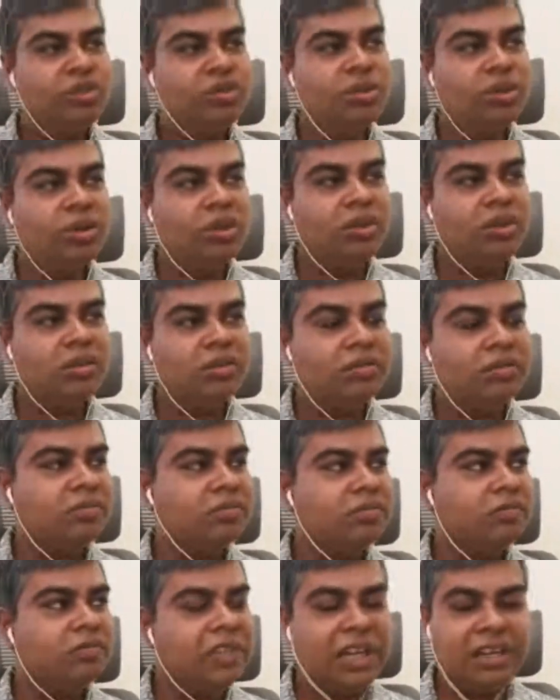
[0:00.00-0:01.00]
So
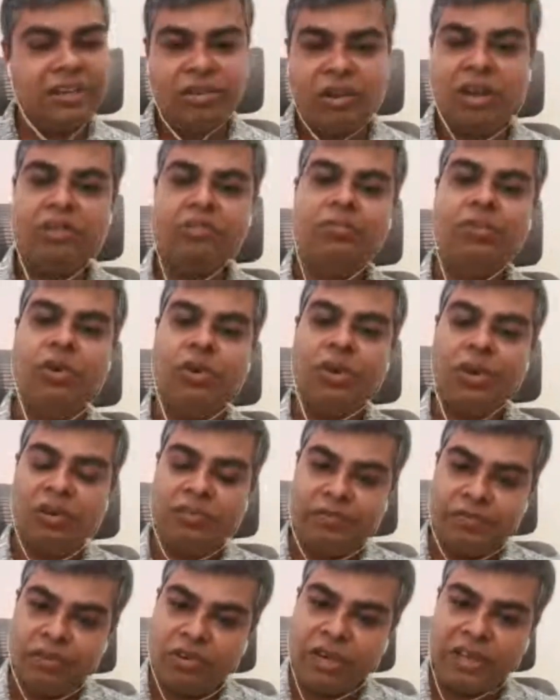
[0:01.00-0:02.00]
we are not more
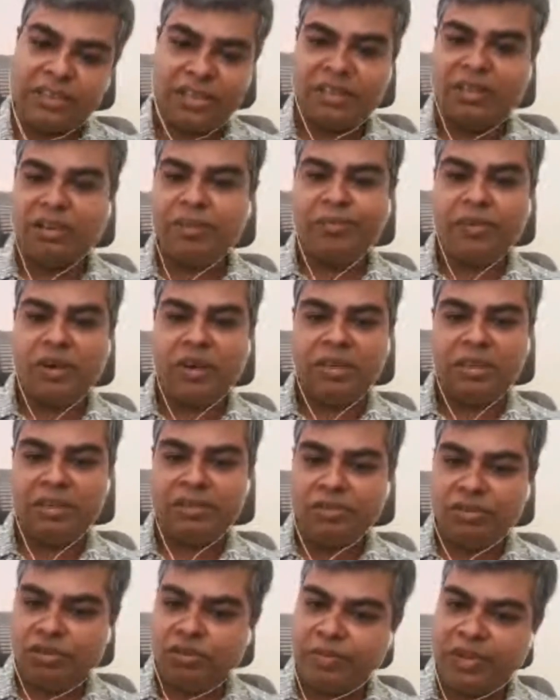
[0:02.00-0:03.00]
of focusing upon
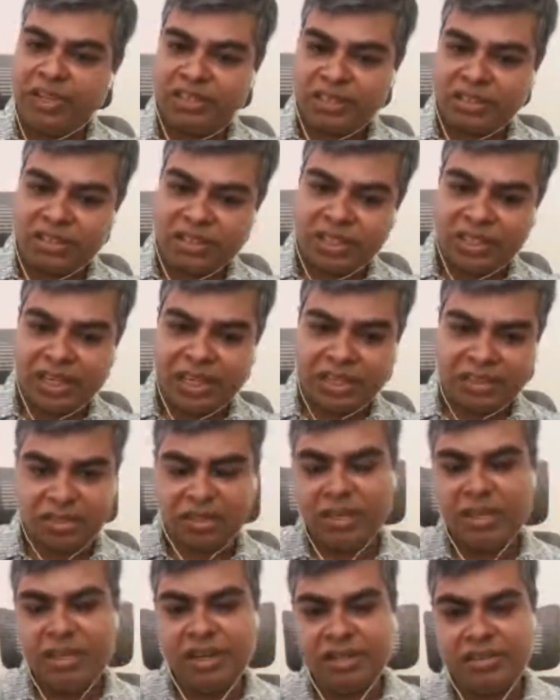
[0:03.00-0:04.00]
incubation and
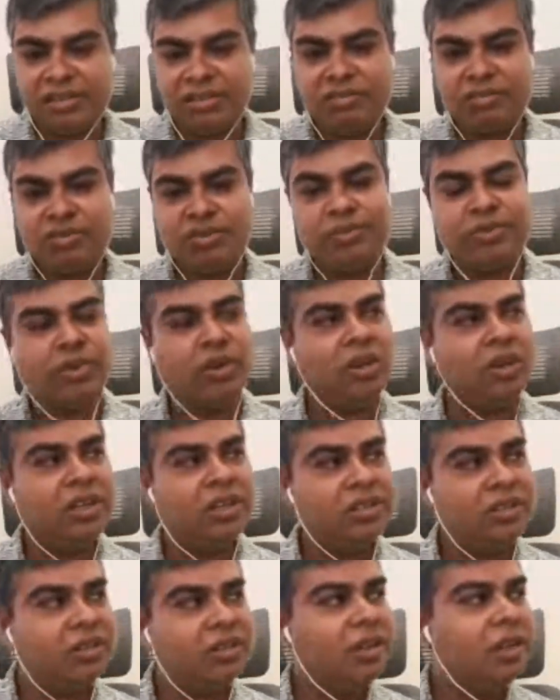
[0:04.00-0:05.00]
acceleration, to be
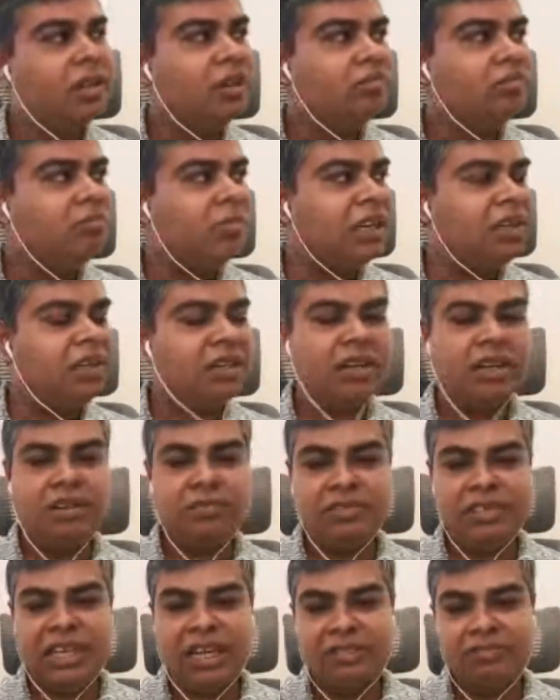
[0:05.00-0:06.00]
honest, but
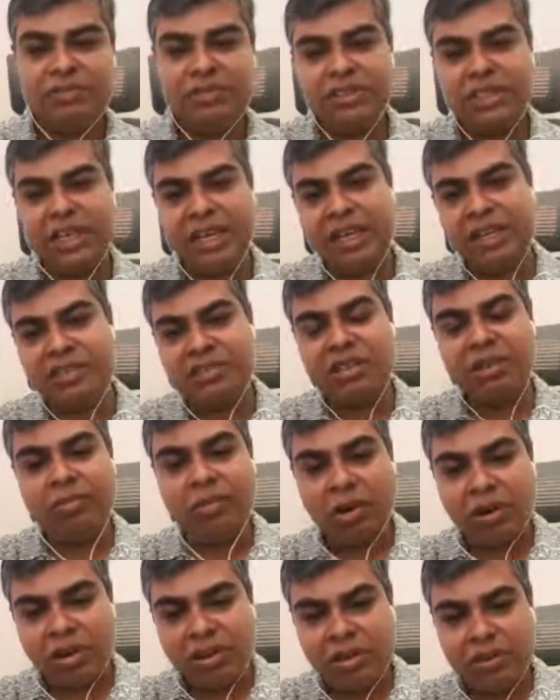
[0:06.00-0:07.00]
we have changed the
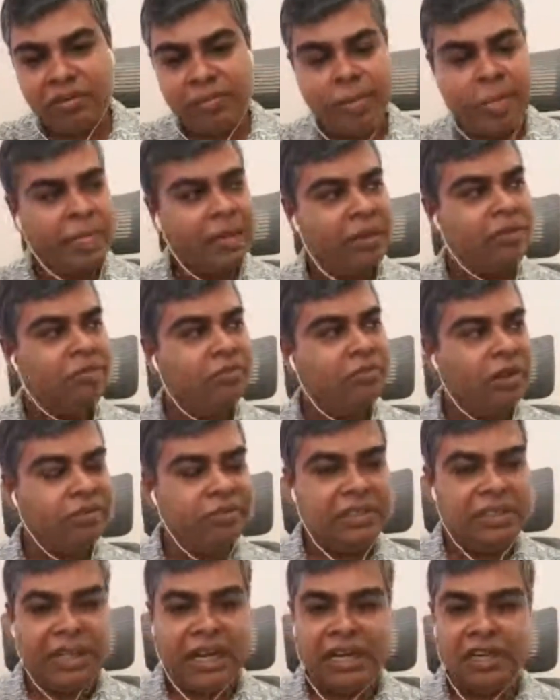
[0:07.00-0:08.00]
model. What
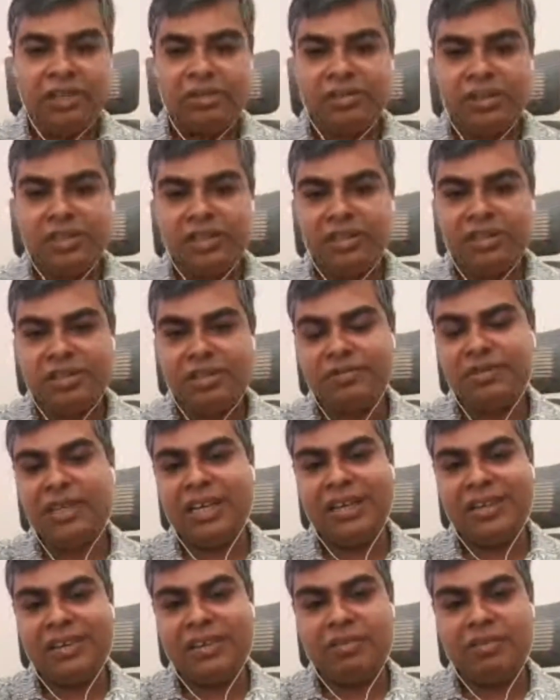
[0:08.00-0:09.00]
we are doing is we
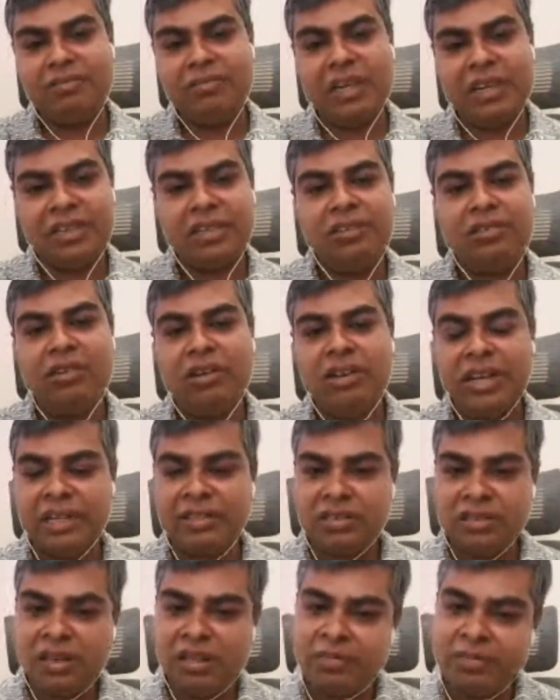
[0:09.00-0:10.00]
are working on
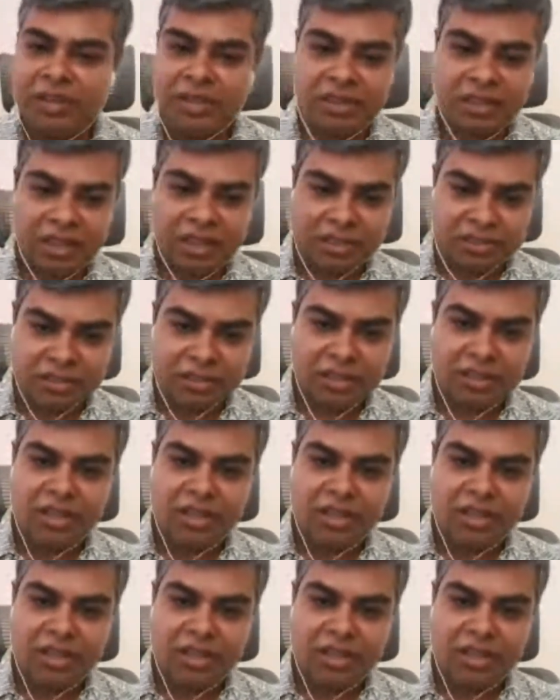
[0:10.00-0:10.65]
actionable things,